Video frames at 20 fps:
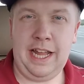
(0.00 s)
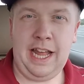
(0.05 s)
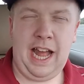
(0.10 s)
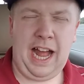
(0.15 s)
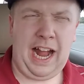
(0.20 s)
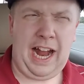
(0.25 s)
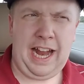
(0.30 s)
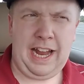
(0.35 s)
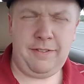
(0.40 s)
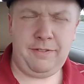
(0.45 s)

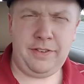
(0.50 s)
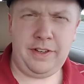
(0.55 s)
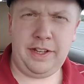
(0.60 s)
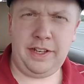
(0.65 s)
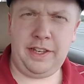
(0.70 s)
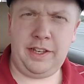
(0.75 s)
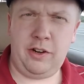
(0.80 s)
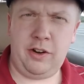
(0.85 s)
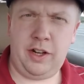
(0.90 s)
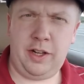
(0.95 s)
I have done
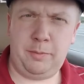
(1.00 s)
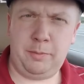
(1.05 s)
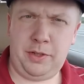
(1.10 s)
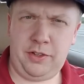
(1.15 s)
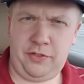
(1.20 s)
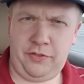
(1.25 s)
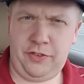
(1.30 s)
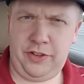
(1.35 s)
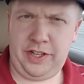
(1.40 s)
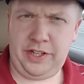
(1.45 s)
their hummus
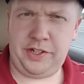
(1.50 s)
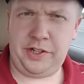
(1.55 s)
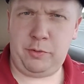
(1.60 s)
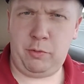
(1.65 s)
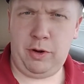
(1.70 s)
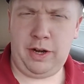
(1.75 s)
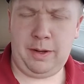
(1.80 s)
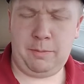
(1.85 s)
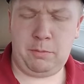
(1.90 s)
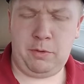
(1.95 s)
veggie
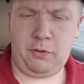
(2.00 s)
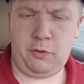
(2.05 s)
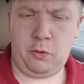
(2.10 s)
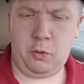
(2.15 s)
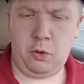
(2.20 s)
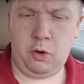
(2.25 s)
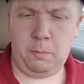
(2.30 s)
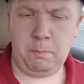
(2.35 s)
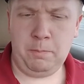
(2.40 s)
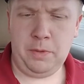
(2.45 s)
wrap
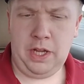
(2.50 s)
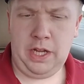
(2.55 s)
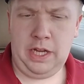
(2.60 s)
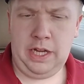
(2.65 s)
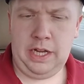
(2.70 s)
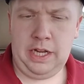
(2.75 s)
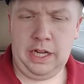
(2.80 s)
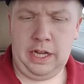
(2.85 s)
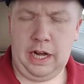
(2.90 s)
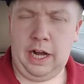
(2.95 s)
before.
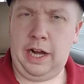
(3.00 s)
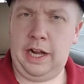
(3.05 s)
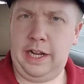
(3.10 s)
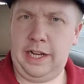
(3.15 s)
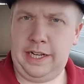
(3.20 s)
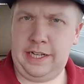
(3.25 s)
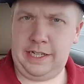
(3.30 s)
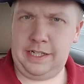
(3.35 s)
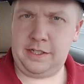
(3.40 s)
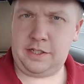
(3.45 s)

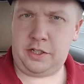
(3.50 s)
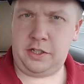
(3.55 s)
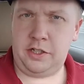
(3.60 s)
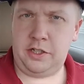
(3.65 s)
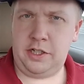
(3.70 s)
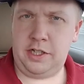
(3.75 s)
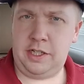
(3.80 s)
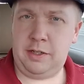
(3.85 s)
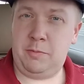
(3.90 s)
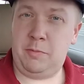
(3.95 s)
It is
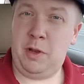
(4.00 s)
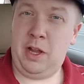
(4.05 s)
good.